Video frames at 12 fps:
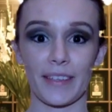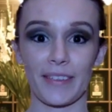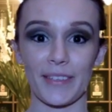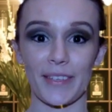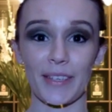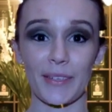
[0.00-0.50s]

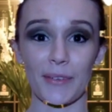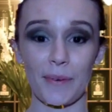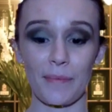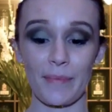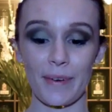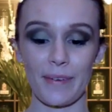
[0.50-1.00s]
There's a
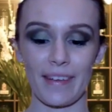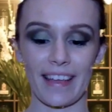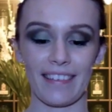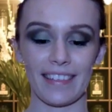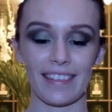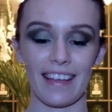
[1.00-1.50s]
storm brewing
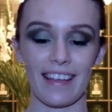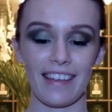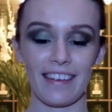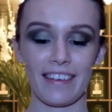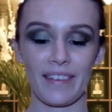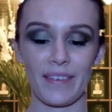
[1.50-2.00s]
outside.